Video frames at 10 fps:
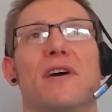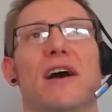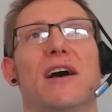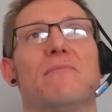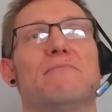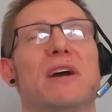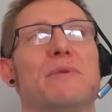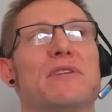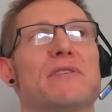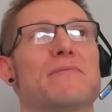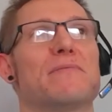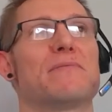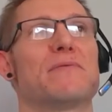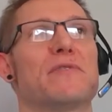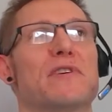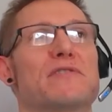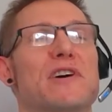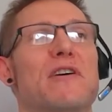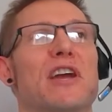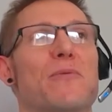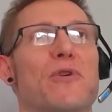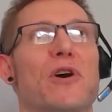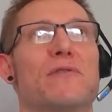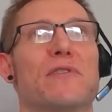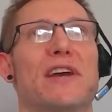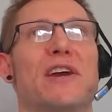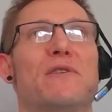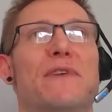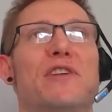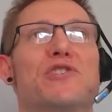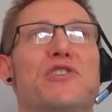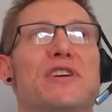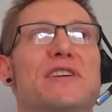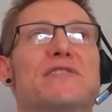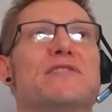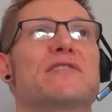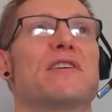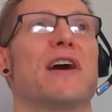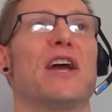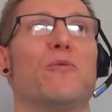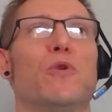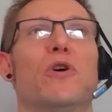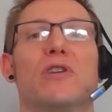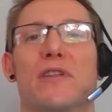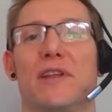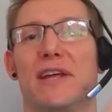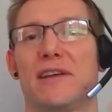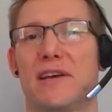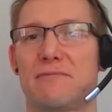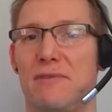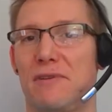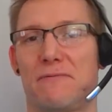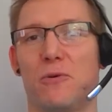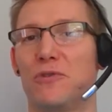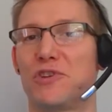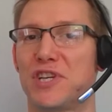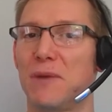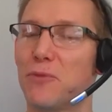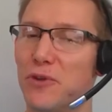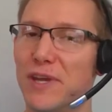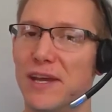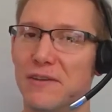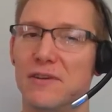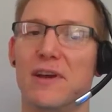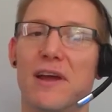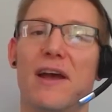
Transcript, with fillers: um, maybe the the target we're after, their convention is a word and then a, a four digit number at the end,